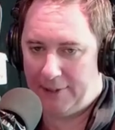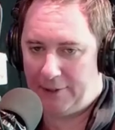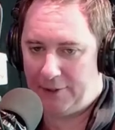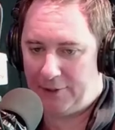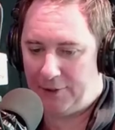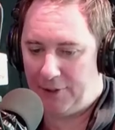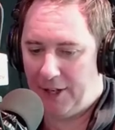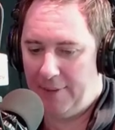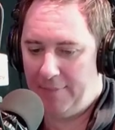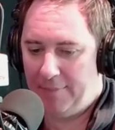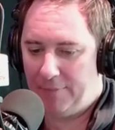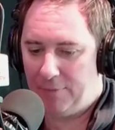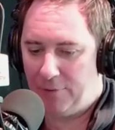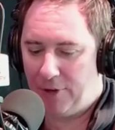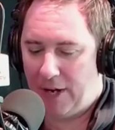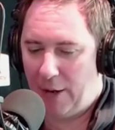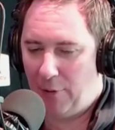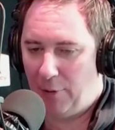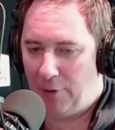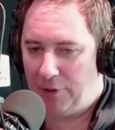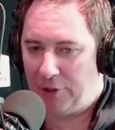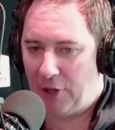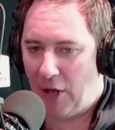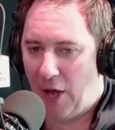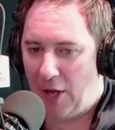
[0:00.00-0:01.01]
right, Ray.
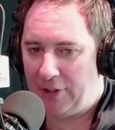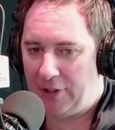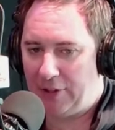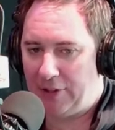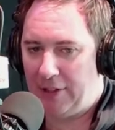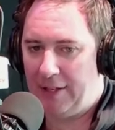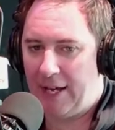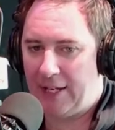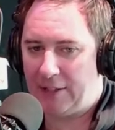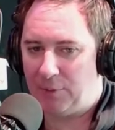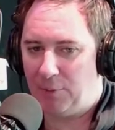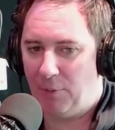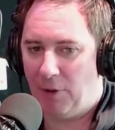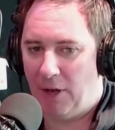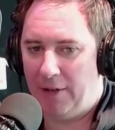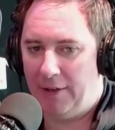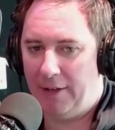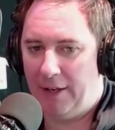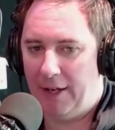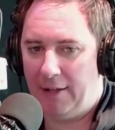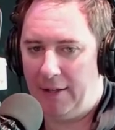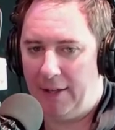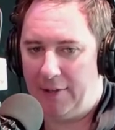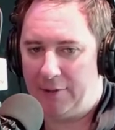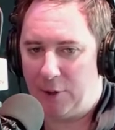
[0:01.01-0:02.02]
We'll talk to you next
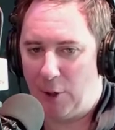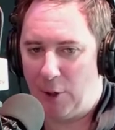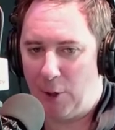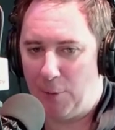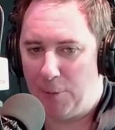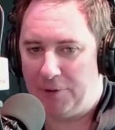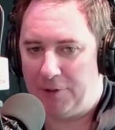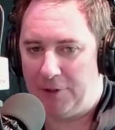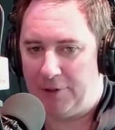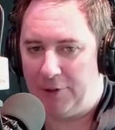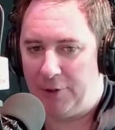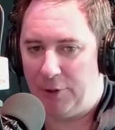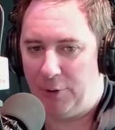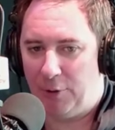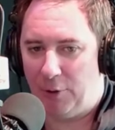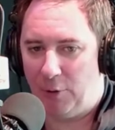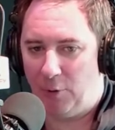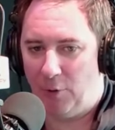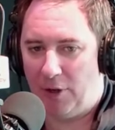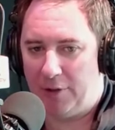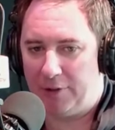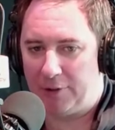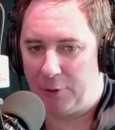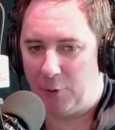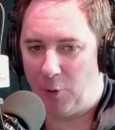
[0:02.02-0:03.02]
Monday. Let's hope it's a two and
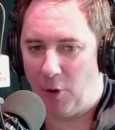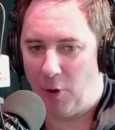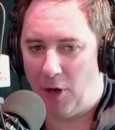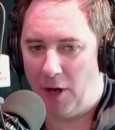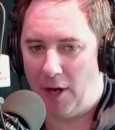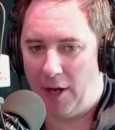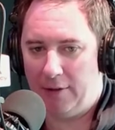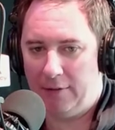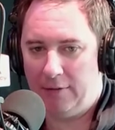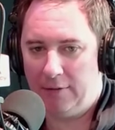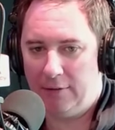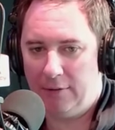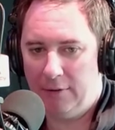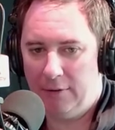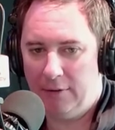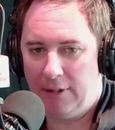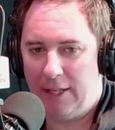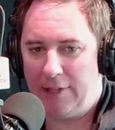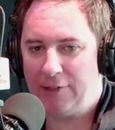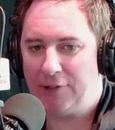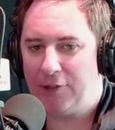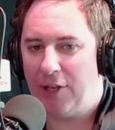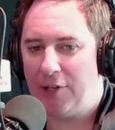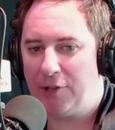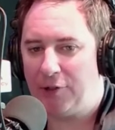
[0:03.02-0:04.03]
one squad.
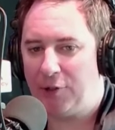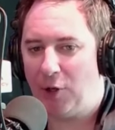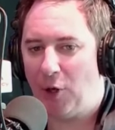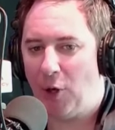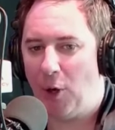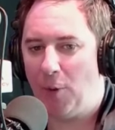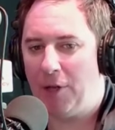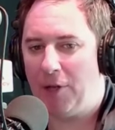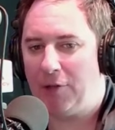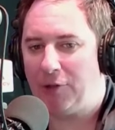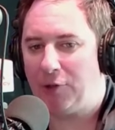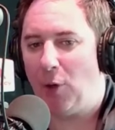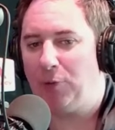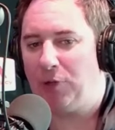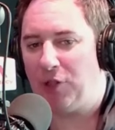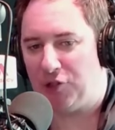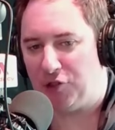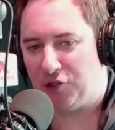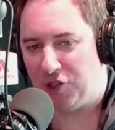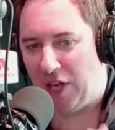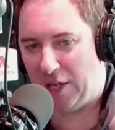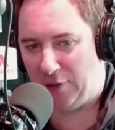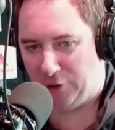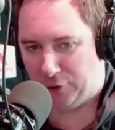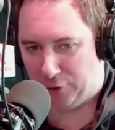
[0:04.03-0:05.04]
Let's oh, let's, let's, hope, let's hope the
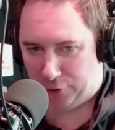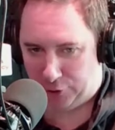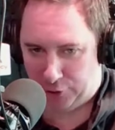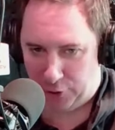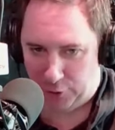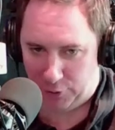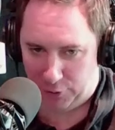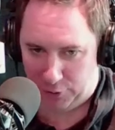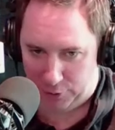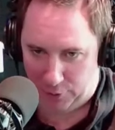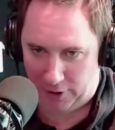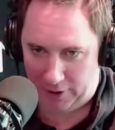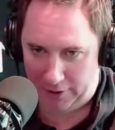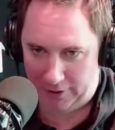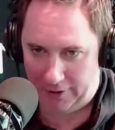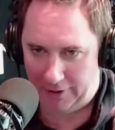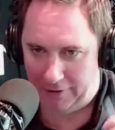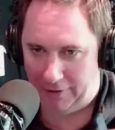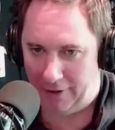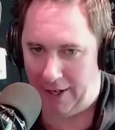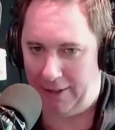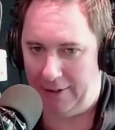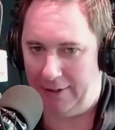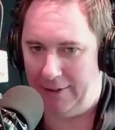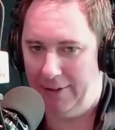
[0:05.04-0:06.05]
Saints are two and one. All
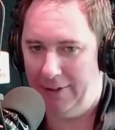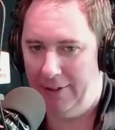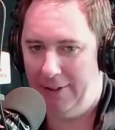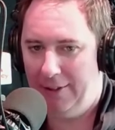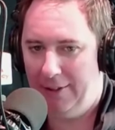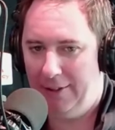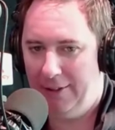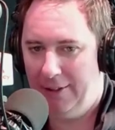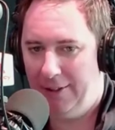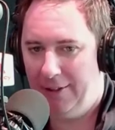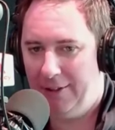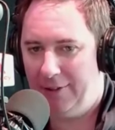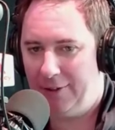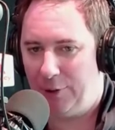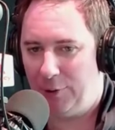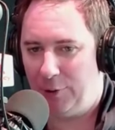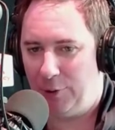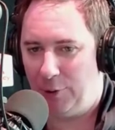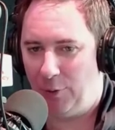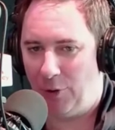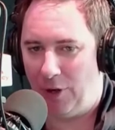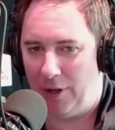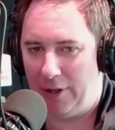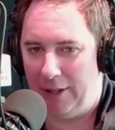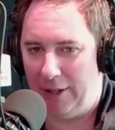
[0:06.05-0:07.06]
right, two yeah.
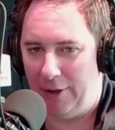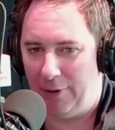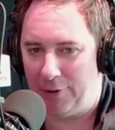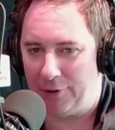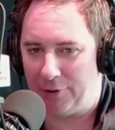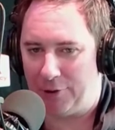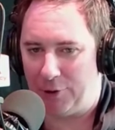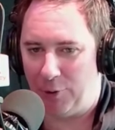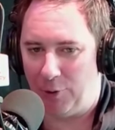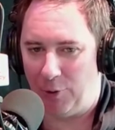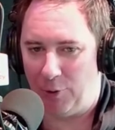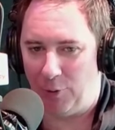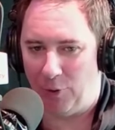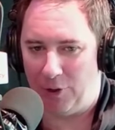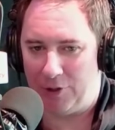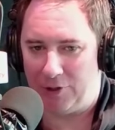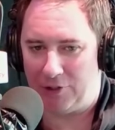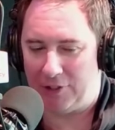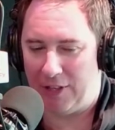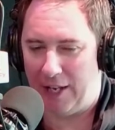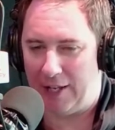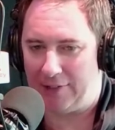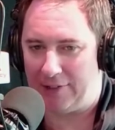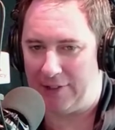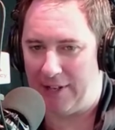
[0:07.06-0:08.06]
and one Eagles, two and one
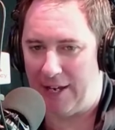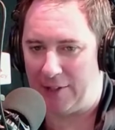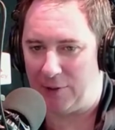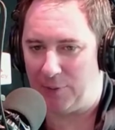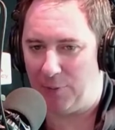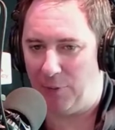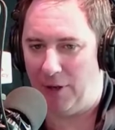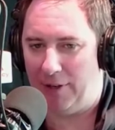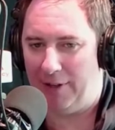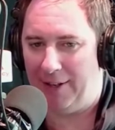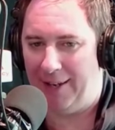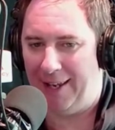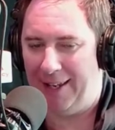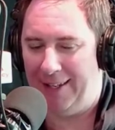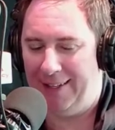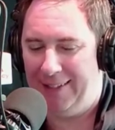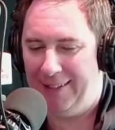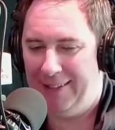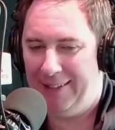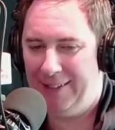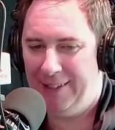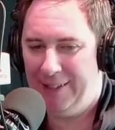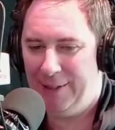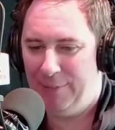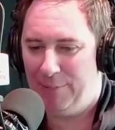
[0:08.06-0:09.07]
Saints next Monday.
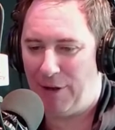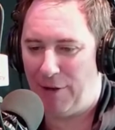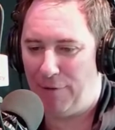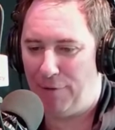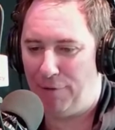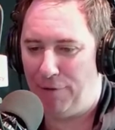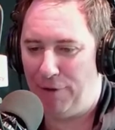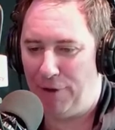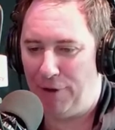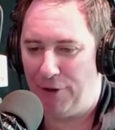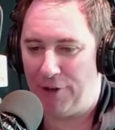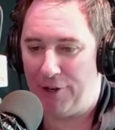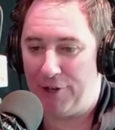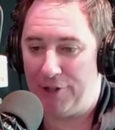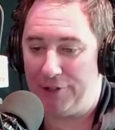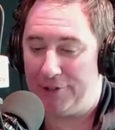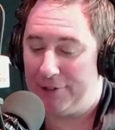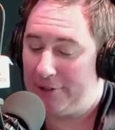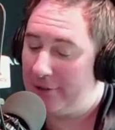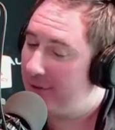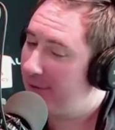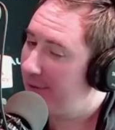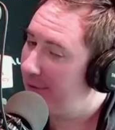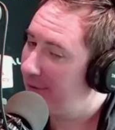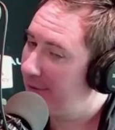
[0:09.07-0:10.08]
My fear is